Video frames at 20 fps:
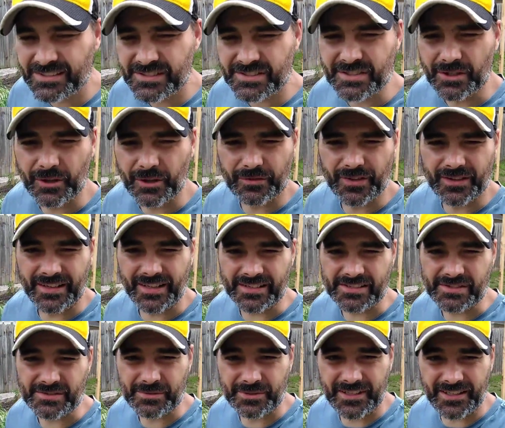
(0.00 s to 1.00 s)
So over the
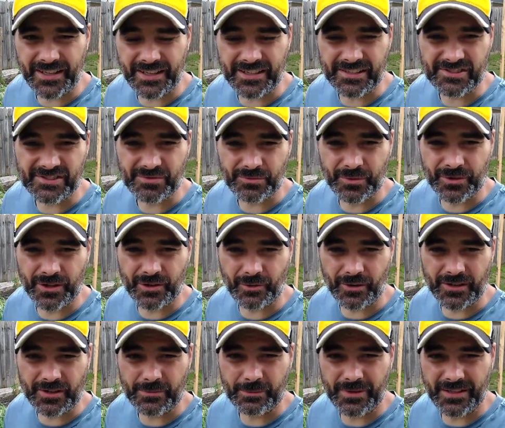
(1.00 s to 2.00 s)
next three days, we're
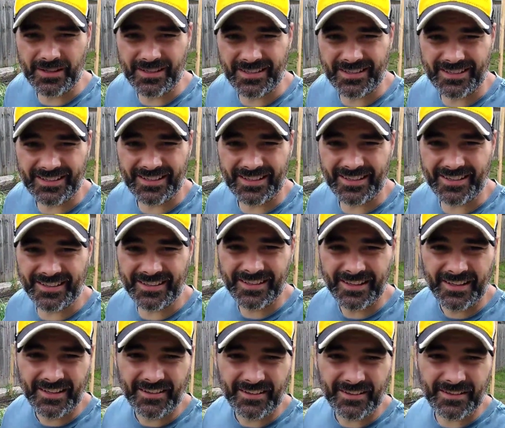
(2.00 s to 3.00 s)
going to be getting
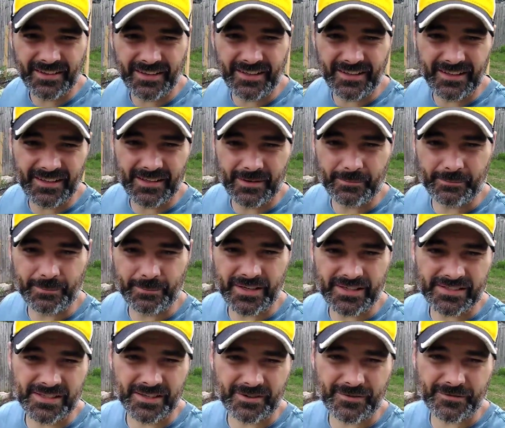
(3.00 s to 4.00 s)
the
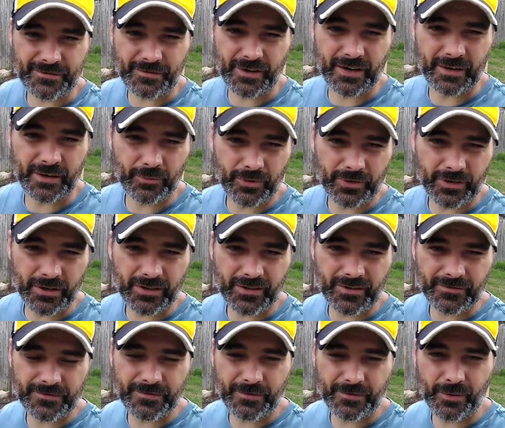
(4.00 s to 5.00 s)
basic framework
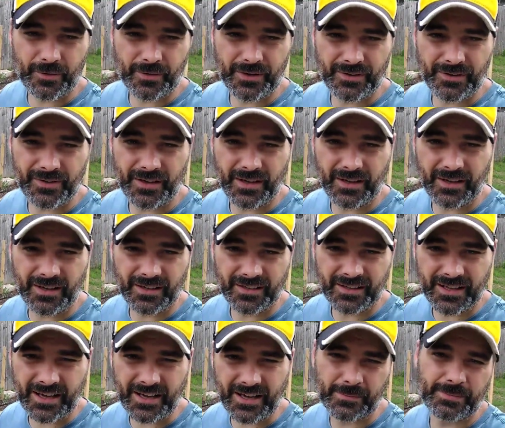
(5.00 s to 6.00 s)
for the
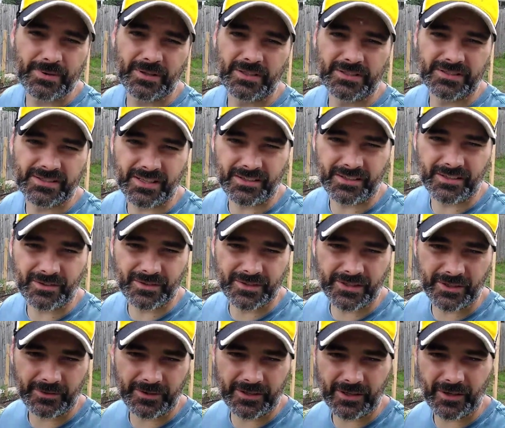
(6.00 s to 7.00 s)
caterpillar tunnel
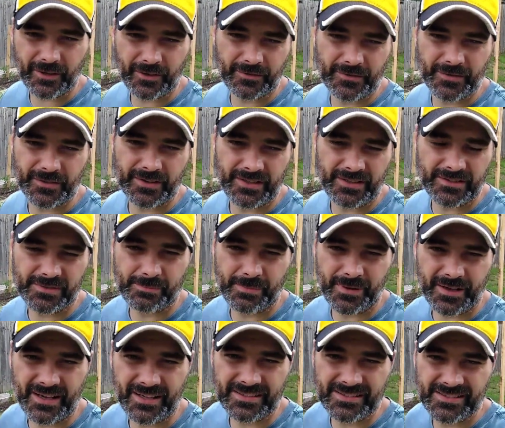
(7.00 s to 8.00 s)
going over these
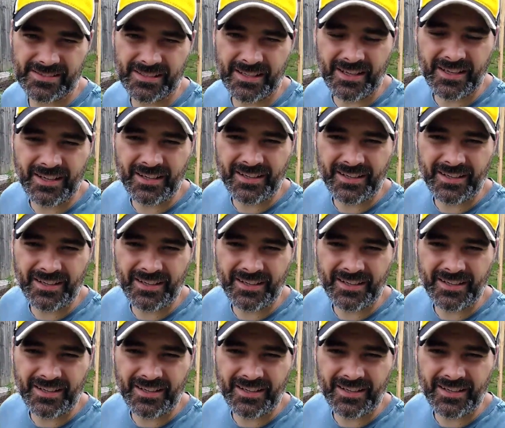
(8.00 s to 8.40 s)
beds